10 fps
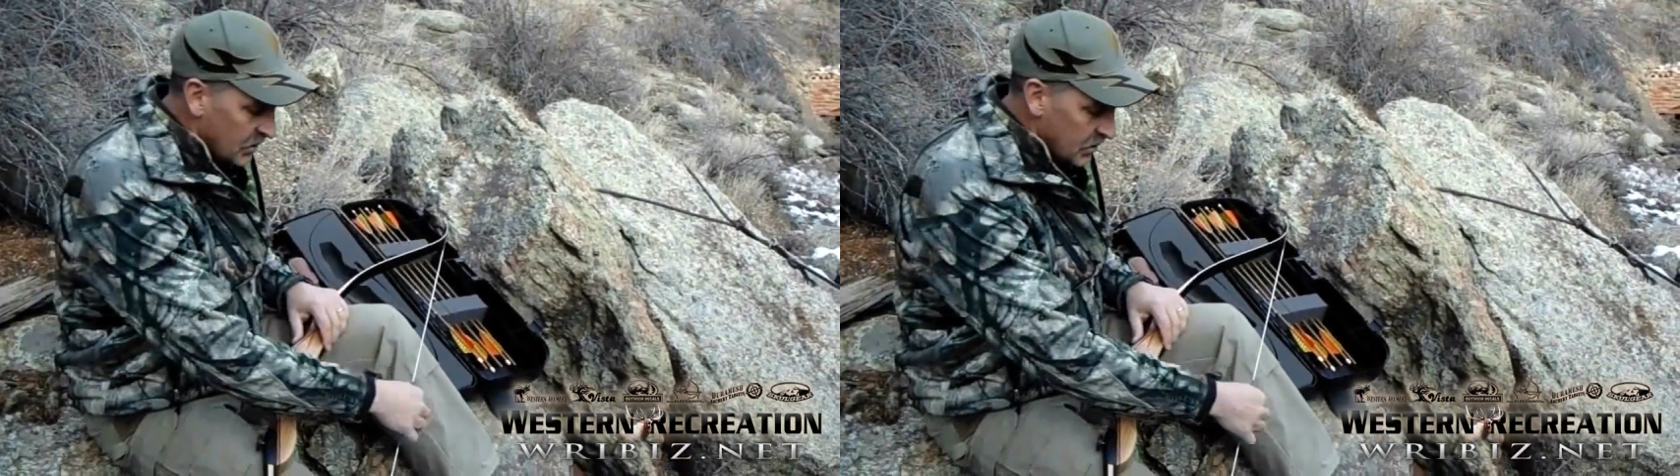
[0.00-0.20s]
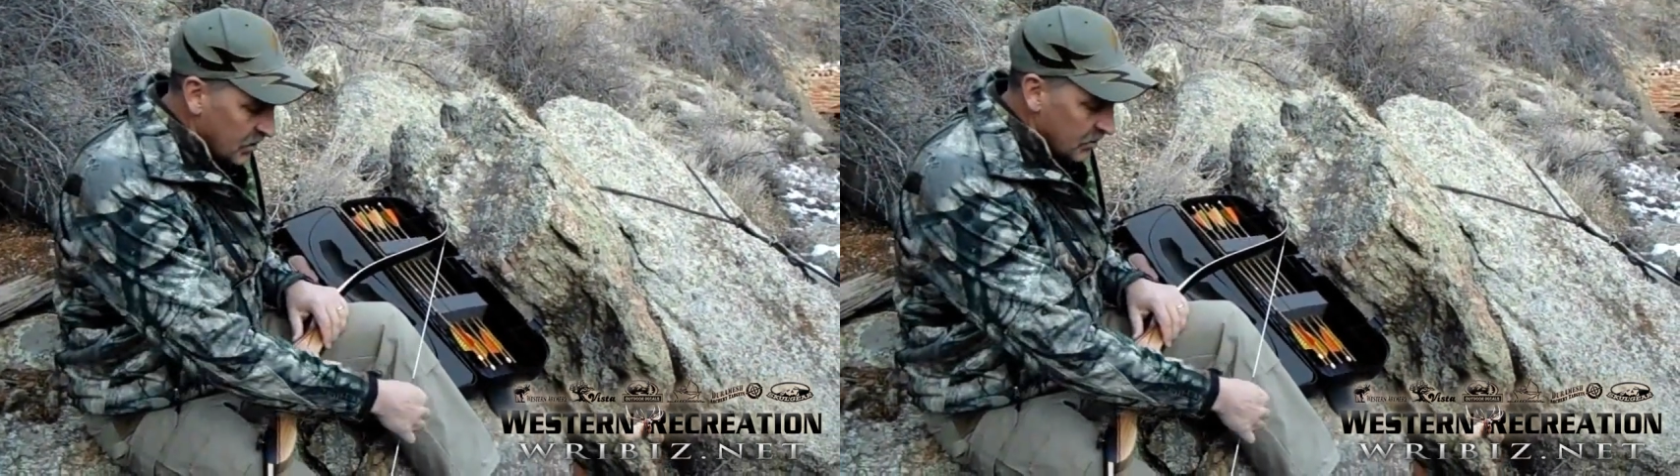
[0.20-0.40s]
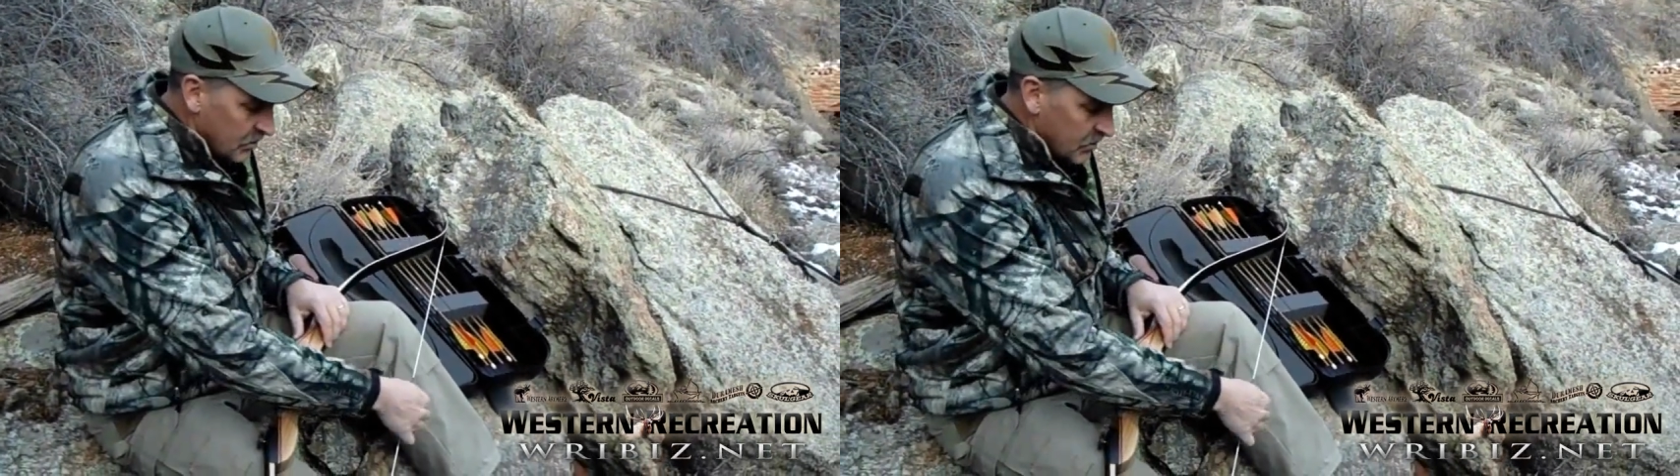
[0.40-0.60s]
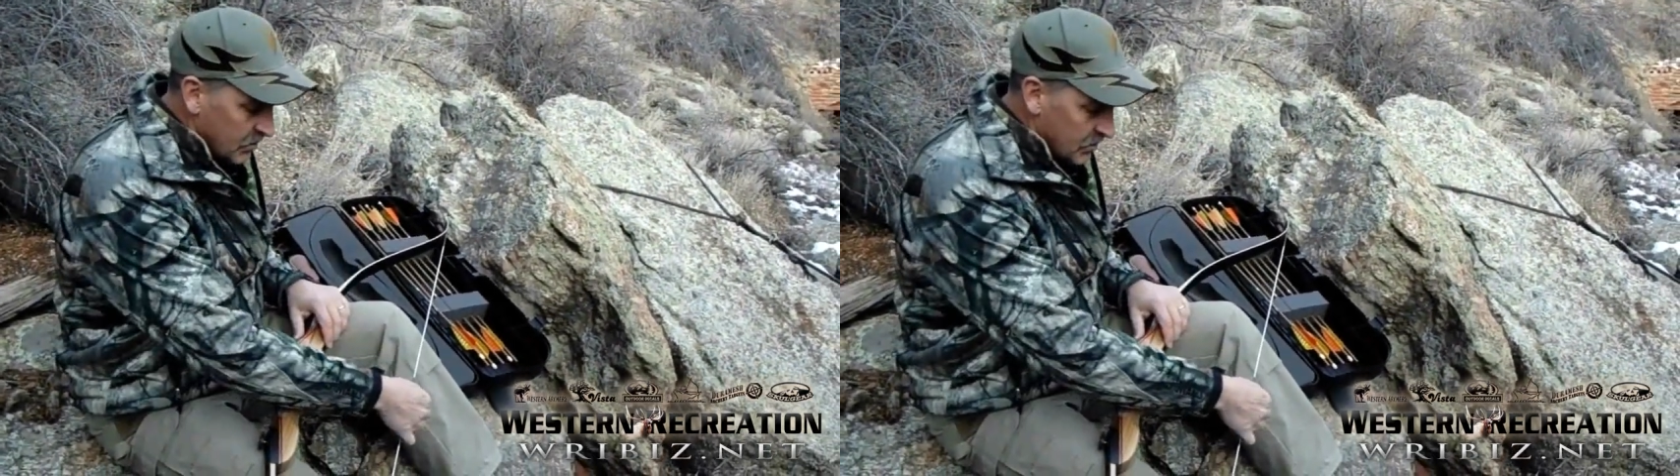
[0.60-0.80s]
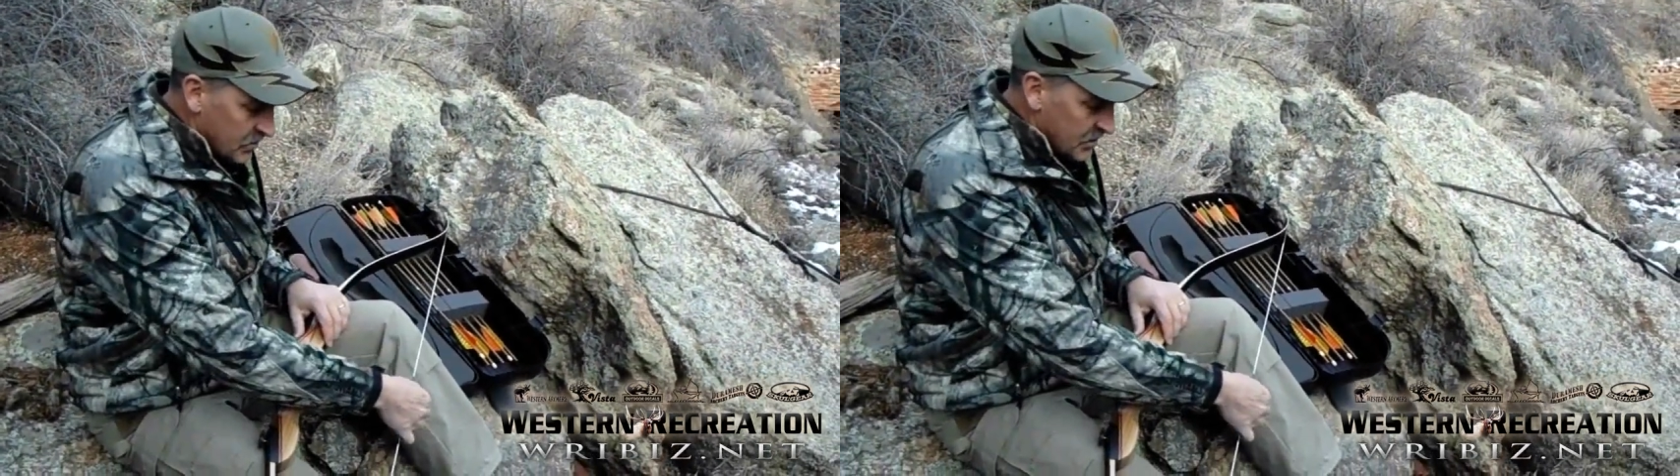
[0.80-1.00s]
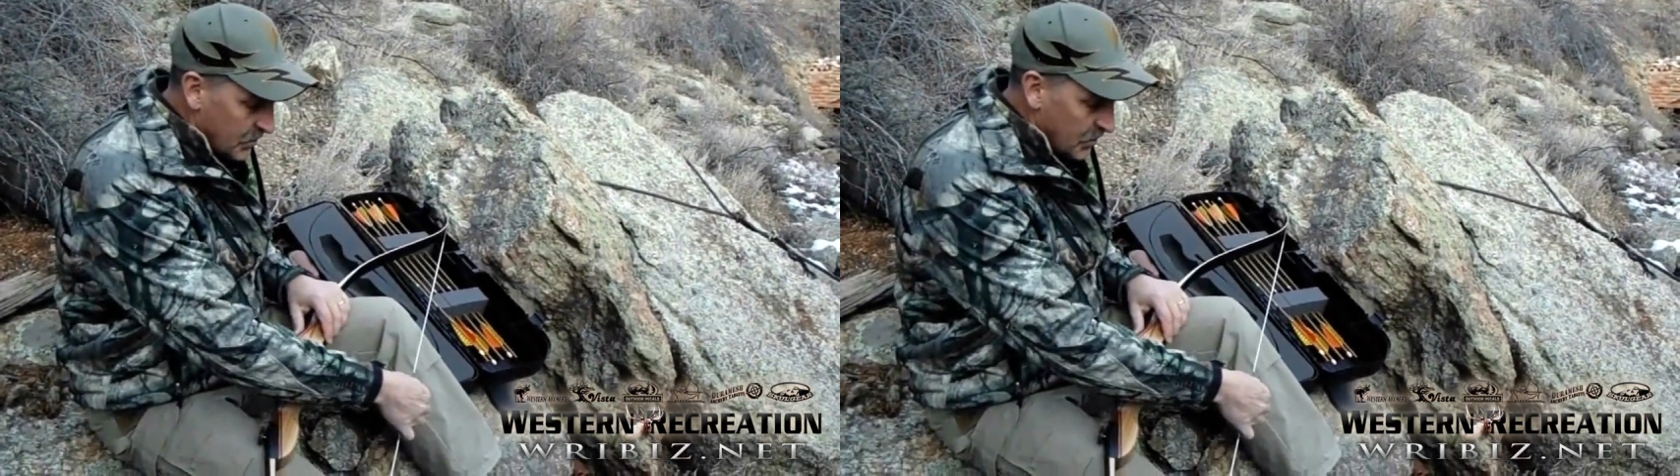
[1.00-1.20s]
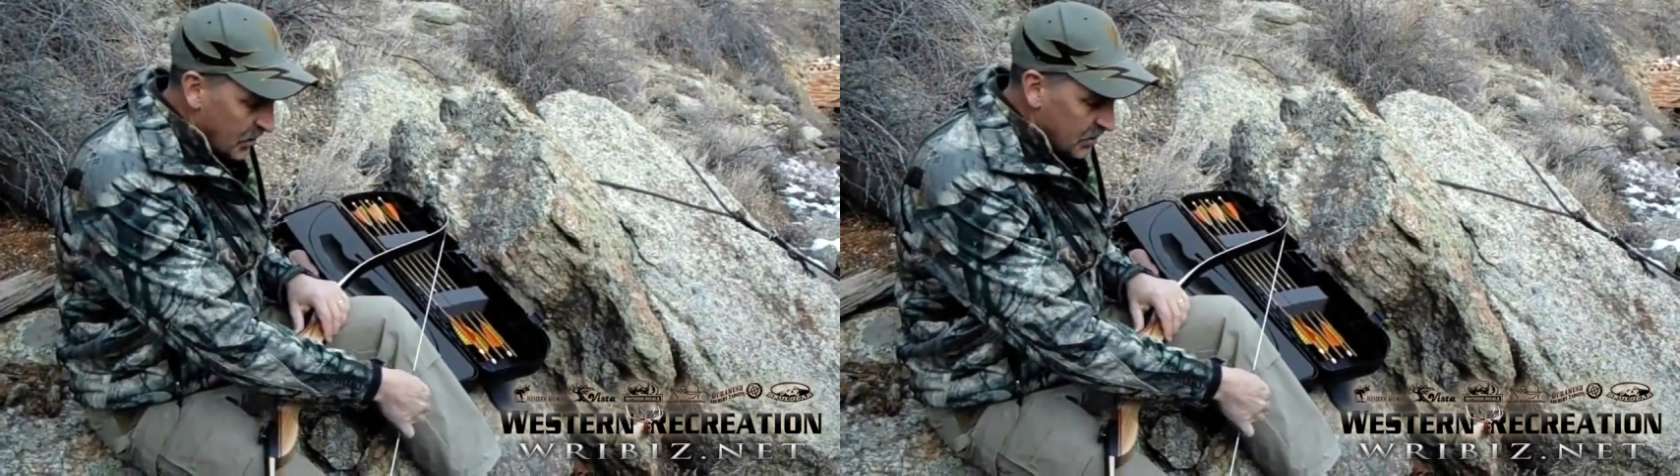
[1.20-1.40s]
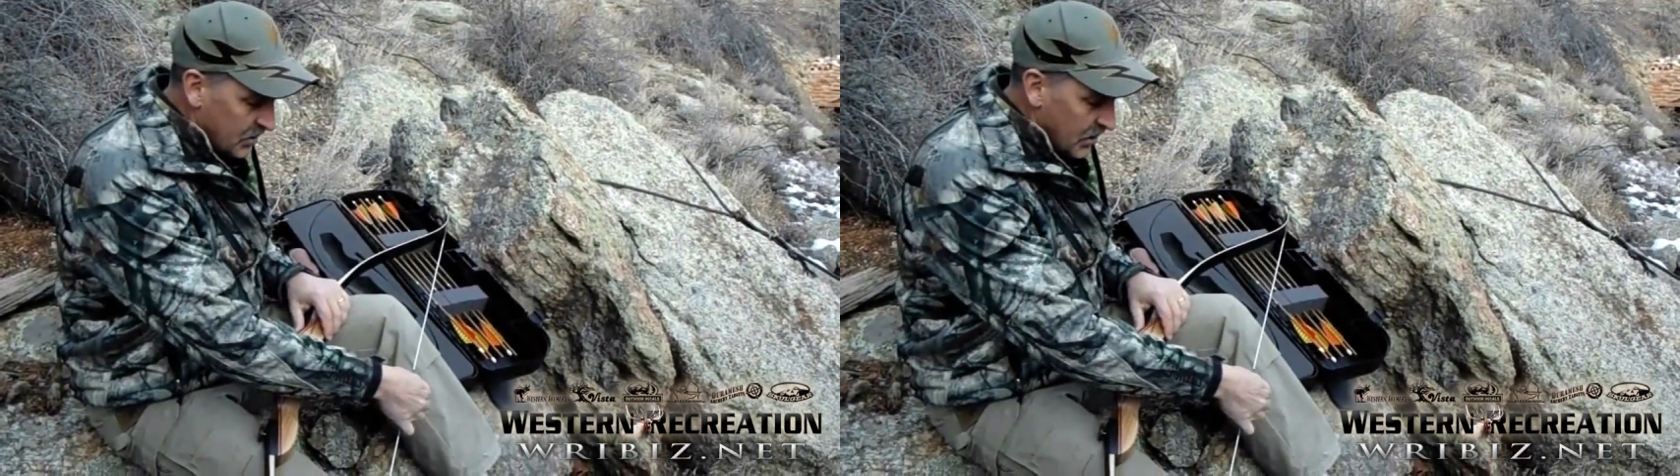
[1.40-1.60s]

and, and you can separate